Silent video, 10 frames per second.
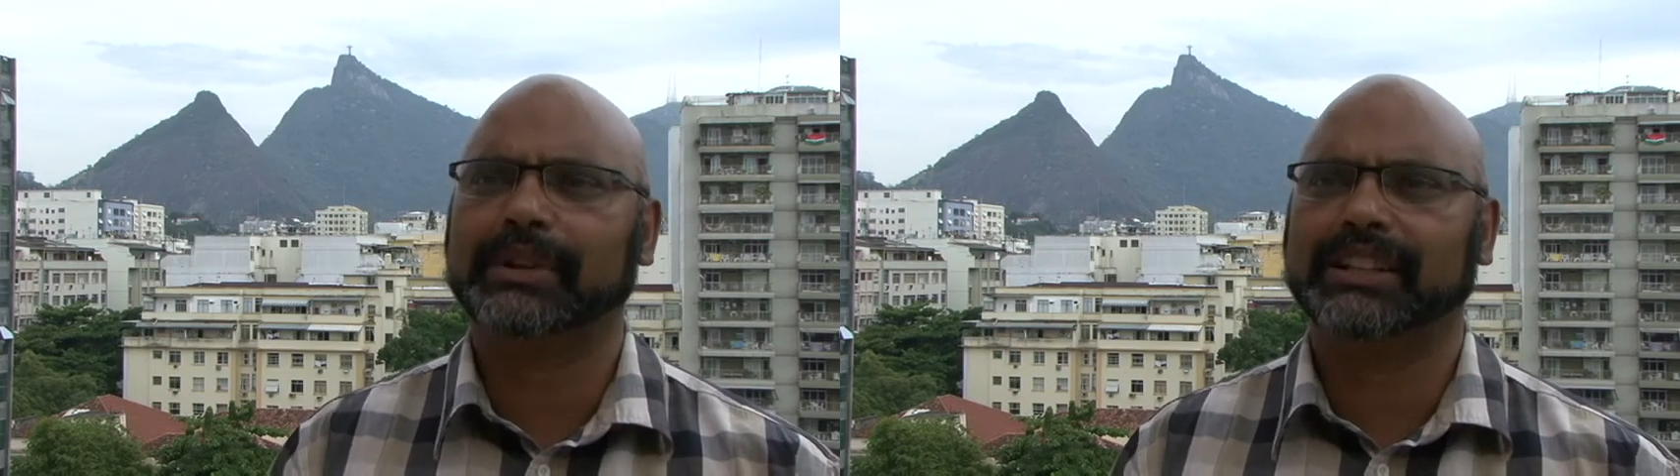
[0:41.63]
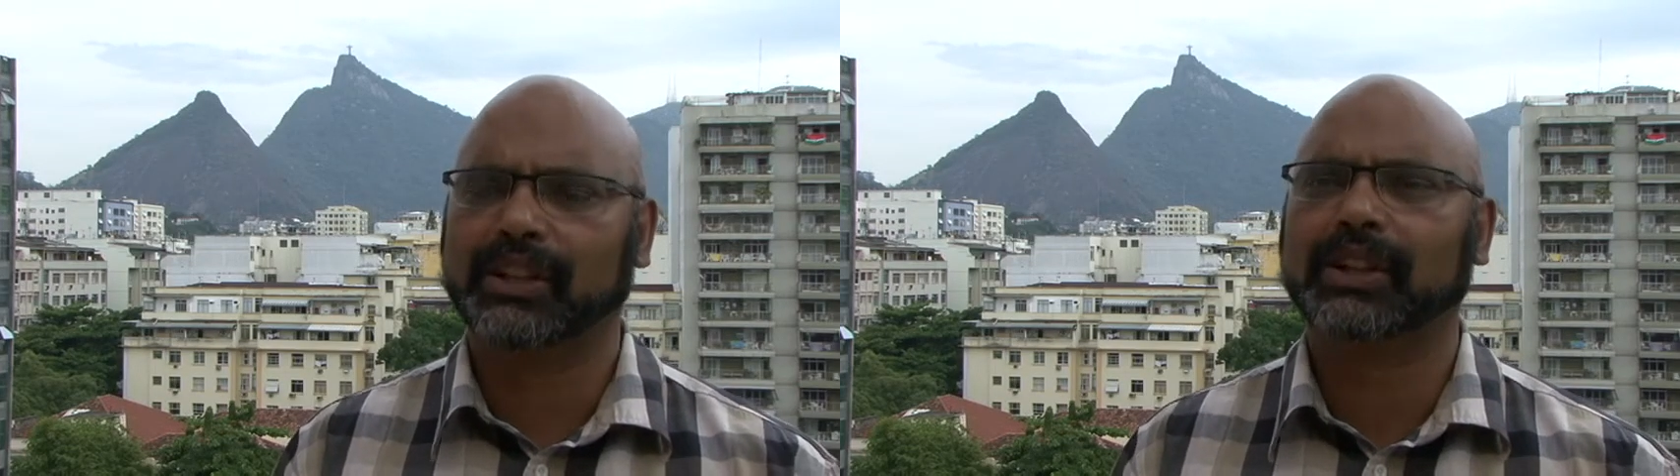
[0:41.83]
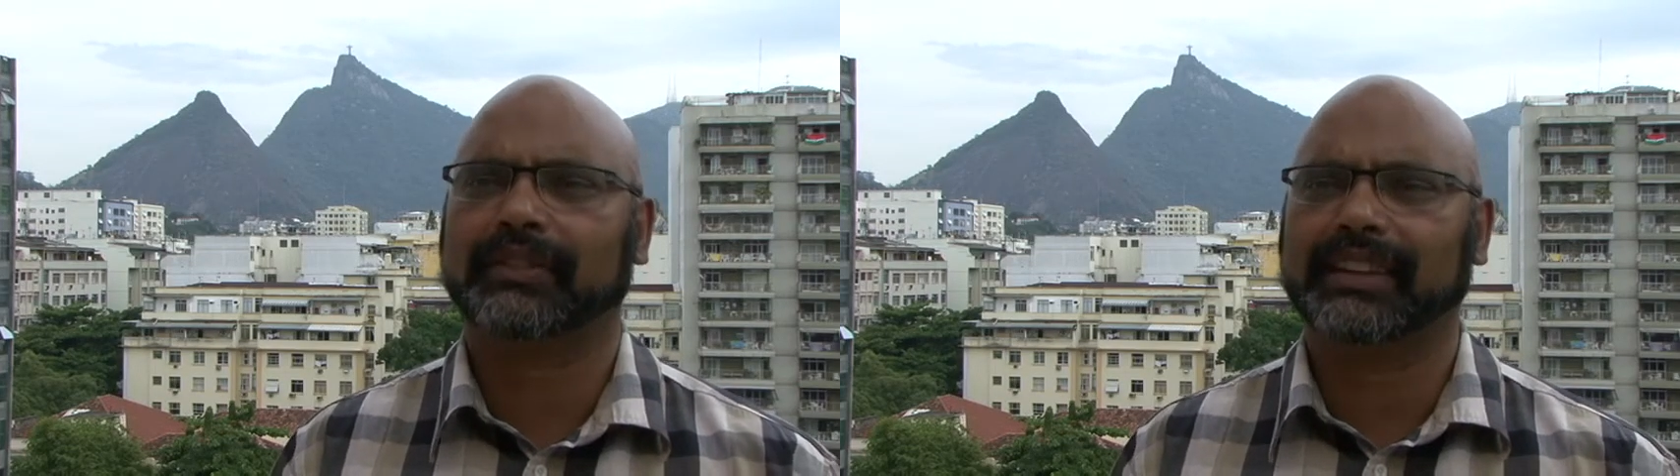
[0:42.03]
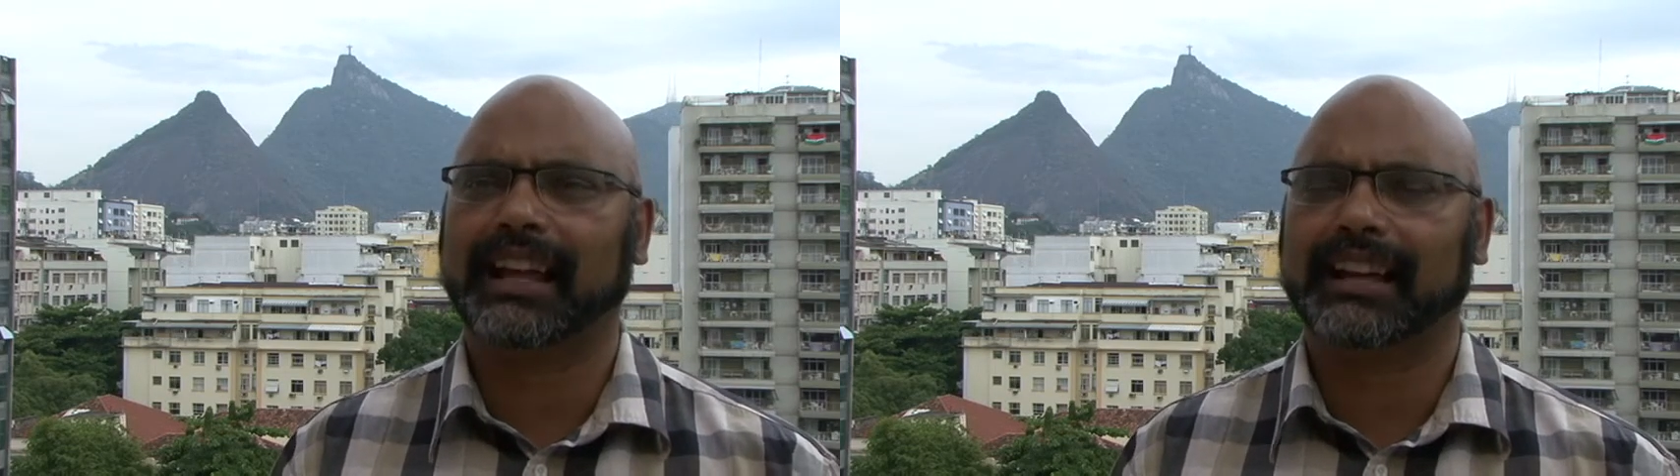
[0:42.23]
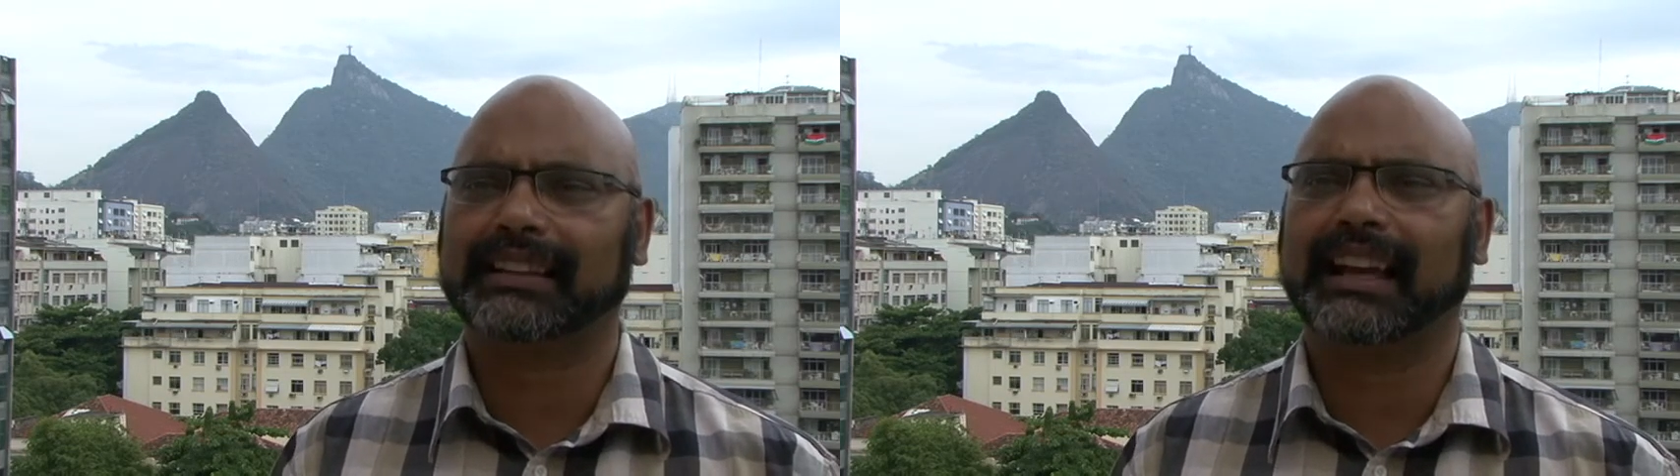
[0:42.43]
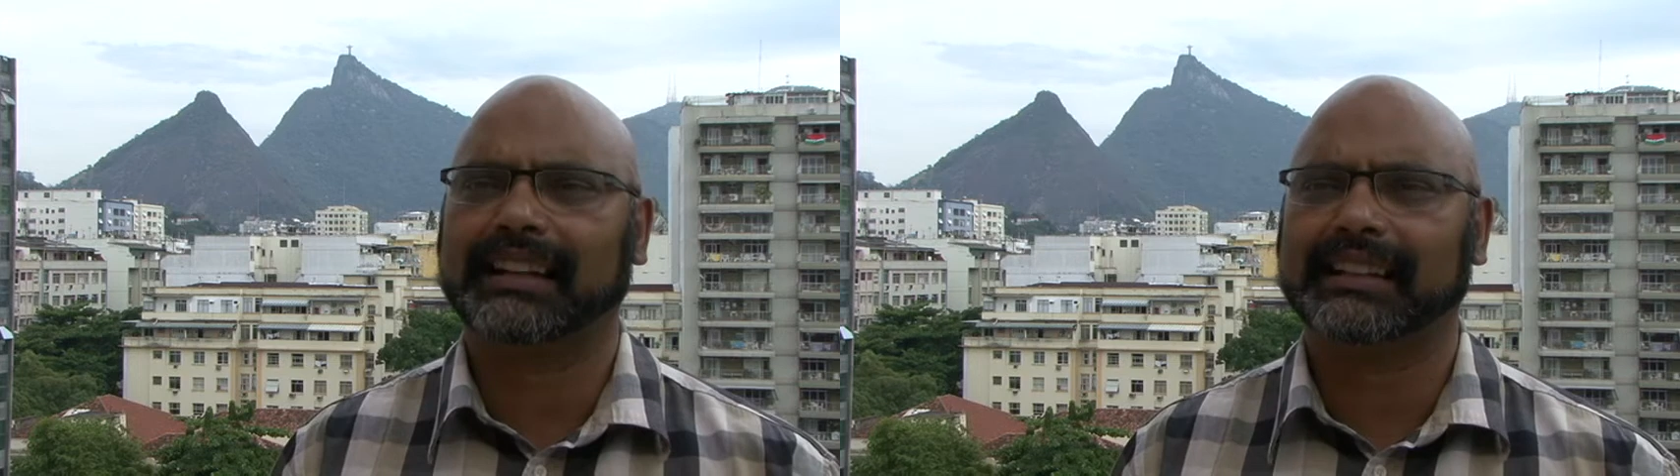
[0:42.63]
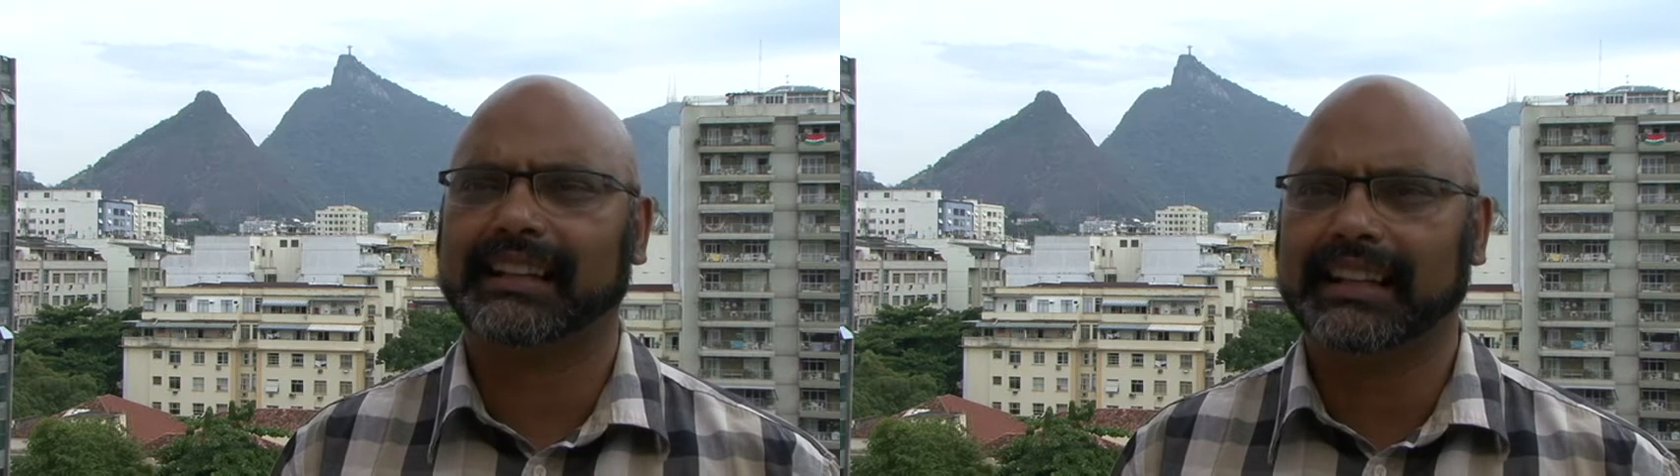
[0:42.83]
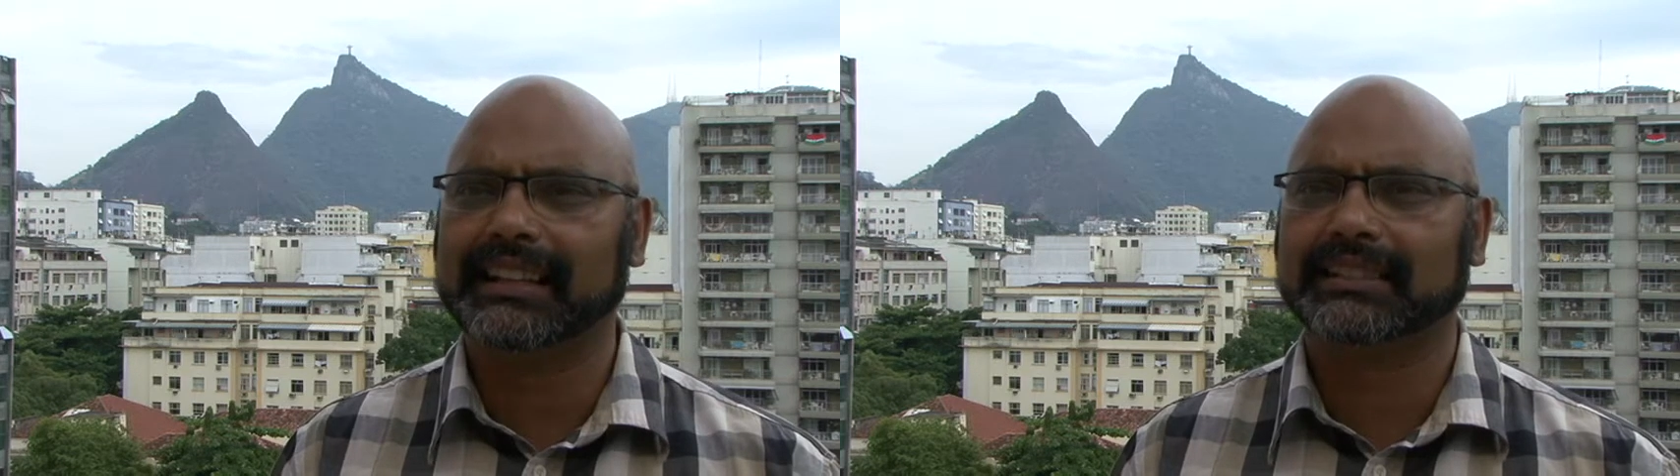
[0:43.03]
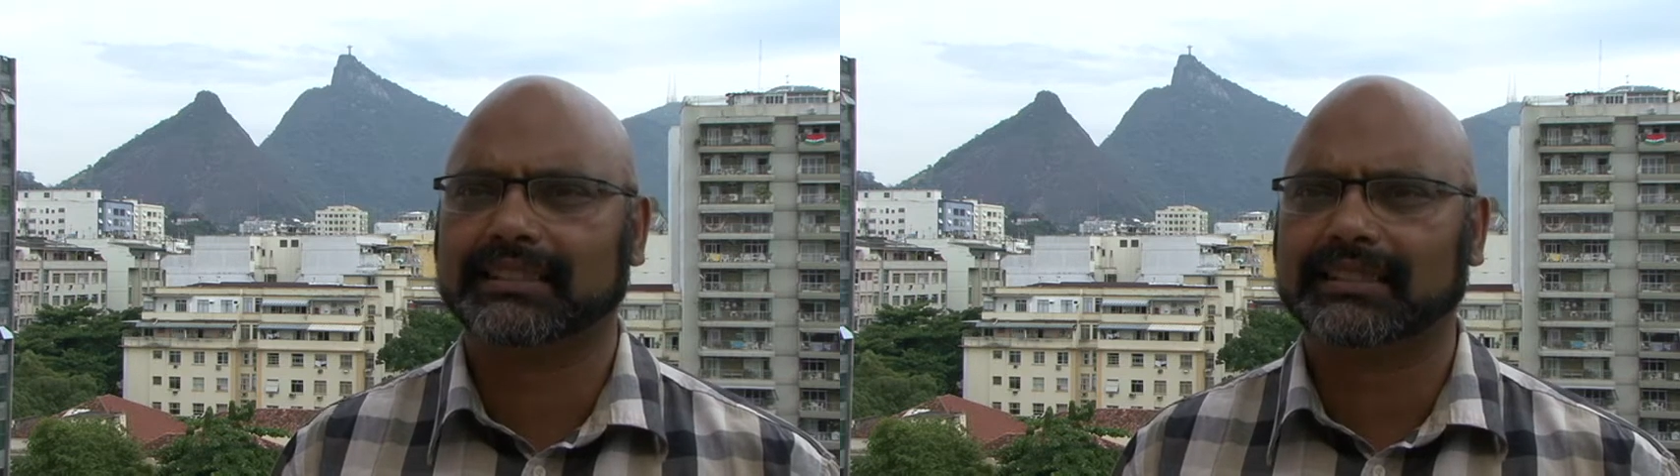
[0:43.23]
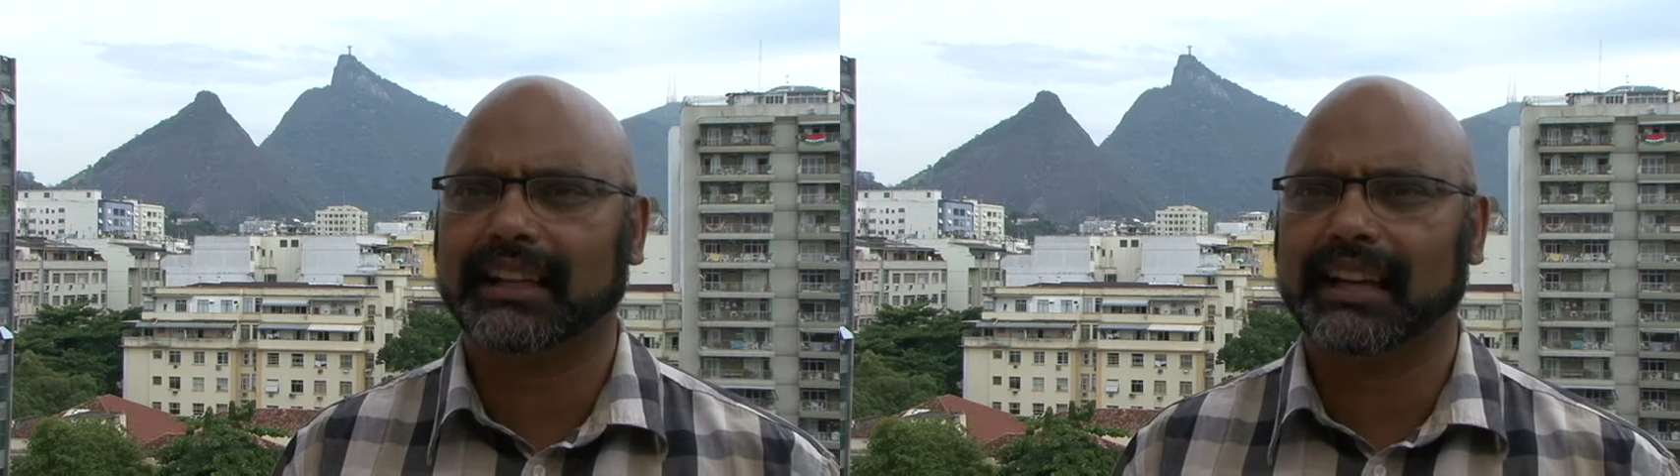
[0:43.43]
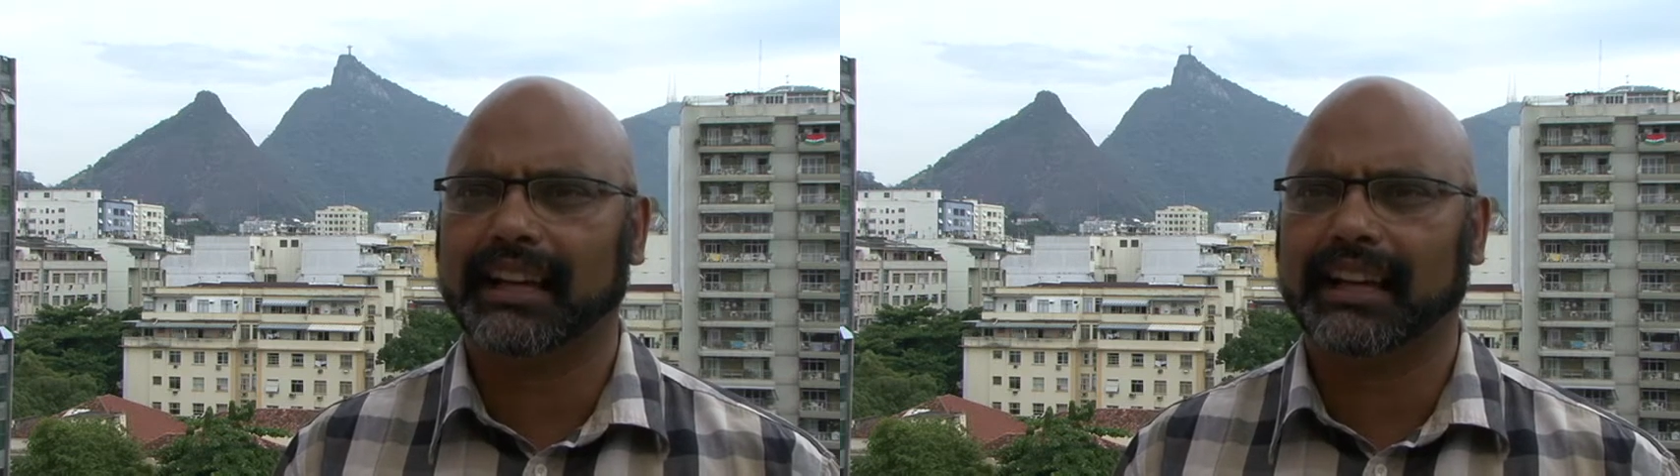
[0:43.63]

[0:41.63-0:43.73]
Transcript: when you look at that, it is